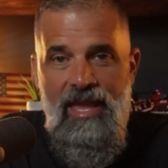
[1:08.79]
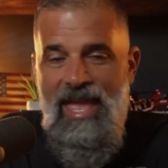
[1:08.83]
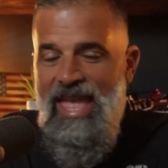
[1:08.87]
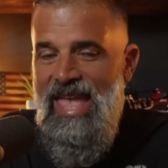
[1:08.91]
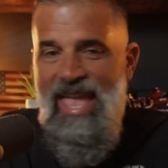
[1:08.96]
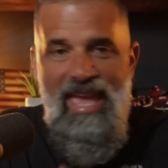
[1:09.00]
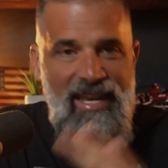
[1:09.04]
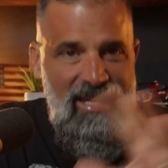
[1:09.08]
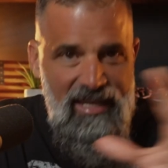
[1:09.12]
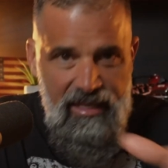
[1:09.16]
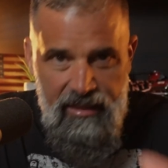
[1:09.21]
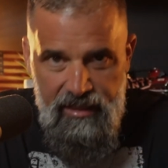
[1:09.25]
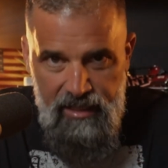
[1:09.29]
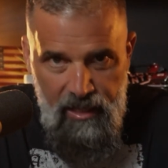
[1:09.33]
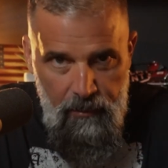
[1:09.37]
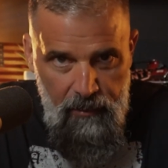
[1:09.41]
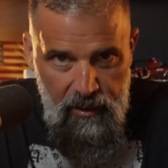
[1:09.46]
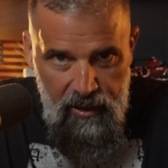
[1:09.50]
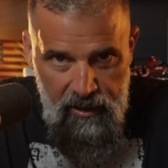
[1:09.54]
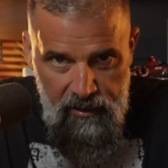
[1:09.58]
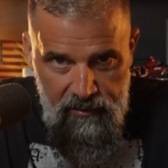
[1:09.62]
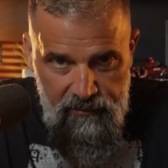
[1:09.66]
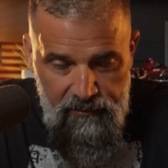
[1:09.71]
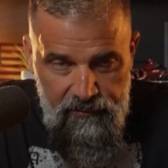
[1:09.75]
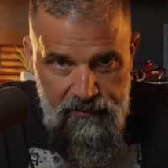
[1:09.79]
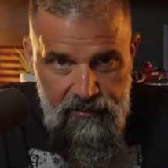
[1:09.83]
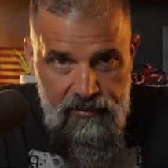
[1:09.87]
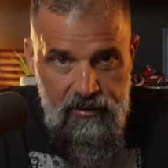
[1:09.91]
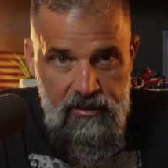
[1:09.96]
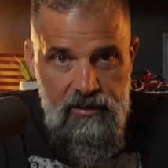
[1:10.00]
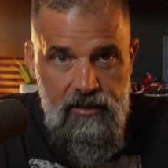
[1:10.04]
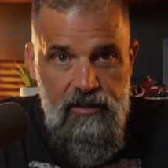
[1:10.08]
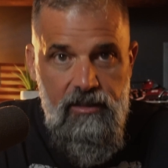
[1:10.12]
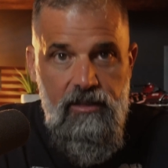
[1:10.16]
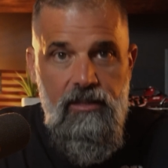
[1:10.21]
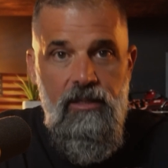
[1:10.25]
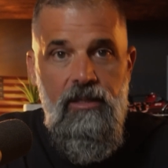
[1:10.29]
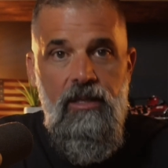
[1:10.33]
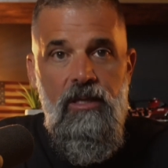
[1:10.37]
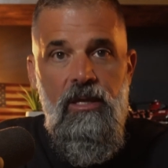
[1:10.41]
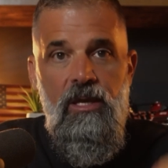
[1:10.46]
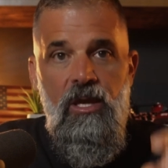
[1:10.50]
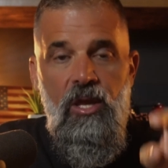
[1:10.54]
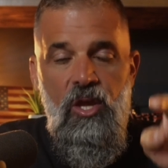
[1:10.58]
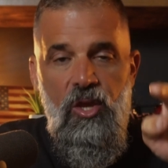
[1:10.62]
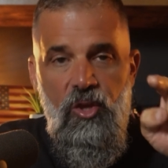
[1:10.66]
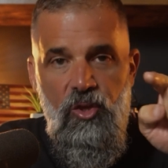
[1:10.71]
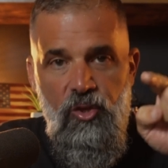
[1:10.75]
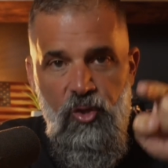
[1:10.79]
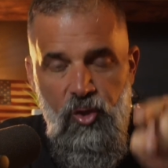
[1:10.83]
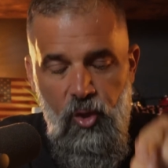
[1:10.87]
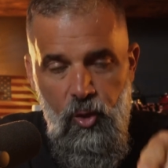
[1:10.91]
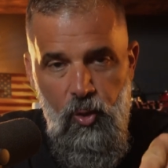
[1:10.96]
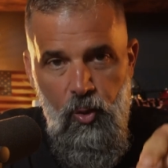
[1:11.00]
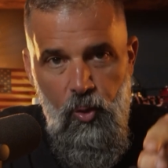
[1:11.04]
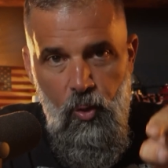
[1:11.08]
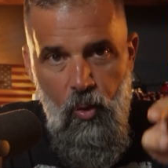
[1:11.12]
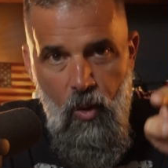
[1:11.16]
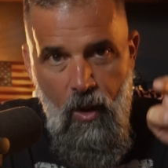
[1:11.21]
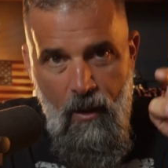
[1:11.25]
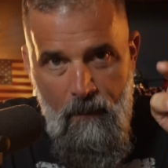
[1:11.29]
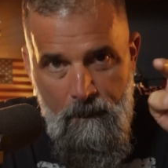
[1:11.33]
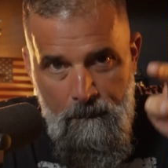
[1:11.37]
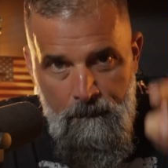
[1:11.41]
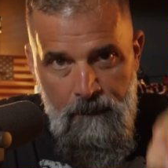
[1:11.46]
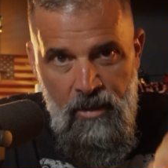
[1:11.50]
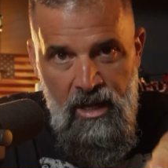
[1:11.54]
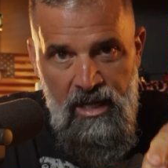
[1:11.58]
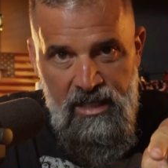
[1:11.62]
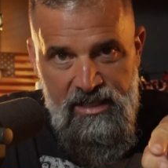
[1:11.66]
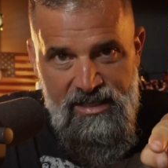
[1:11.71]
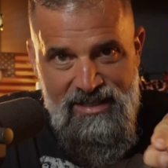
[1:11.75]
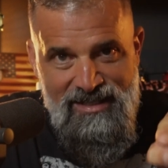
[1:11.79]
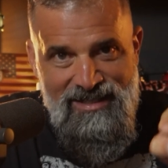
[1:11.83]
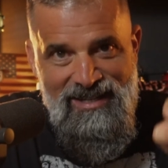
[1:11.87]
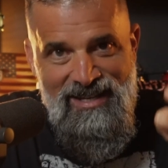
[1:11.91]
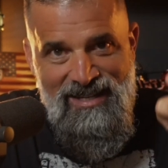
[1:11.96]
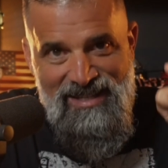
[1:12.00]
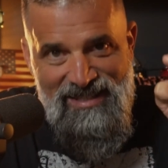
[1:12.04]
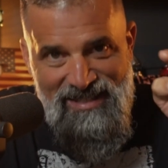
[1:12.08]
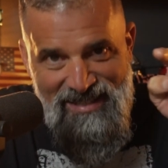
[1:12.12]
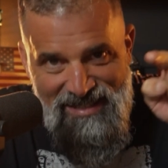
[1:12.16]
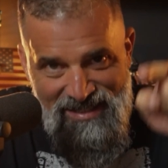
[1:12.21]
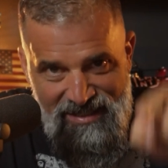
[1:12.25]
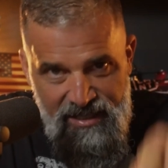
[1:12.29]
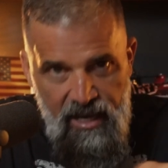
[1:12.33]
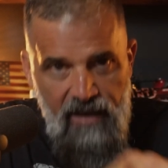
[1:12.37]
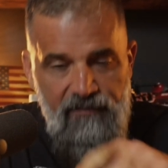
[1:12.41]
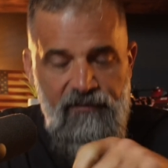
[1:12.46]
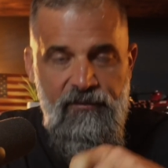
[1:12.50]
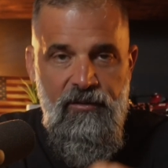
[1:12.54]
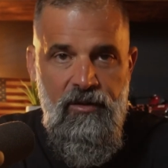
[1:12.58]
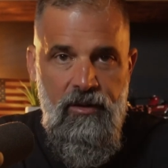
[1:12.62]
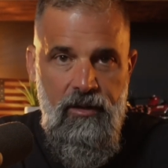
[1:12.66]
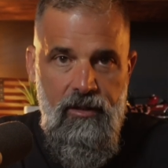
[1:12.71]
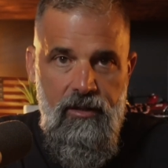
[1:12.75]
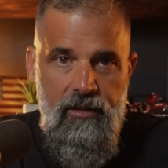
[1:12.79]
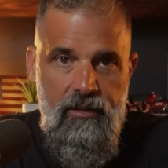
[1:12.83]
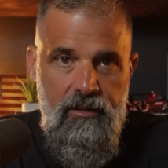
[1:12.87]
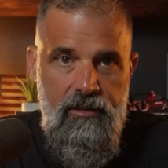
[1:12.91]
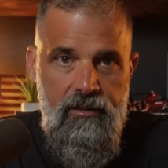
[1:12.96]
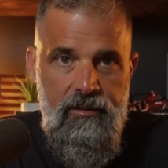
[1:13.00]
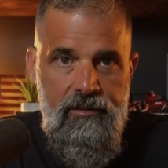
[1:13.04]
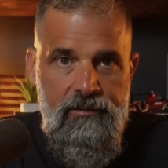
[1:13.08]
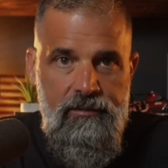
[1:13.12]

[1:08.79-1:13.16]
Any of the above, you must suffer.